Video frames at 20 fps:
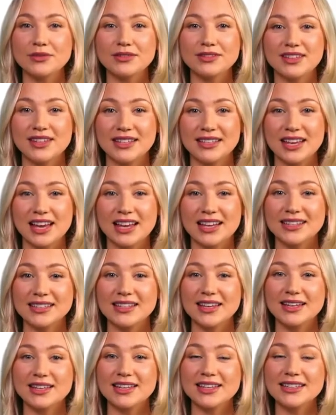The second
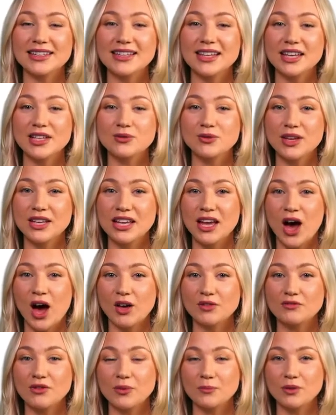sentence is where the
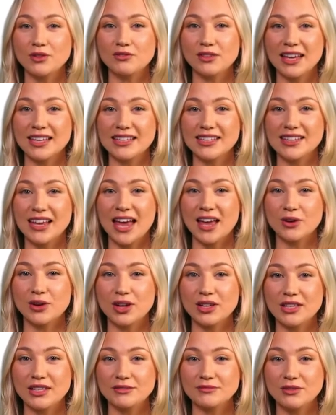author provides
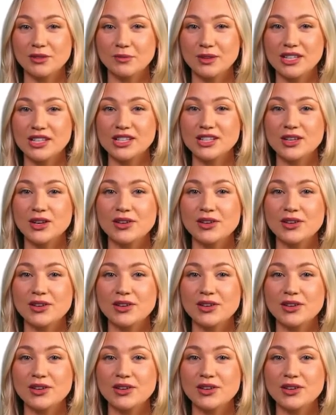background information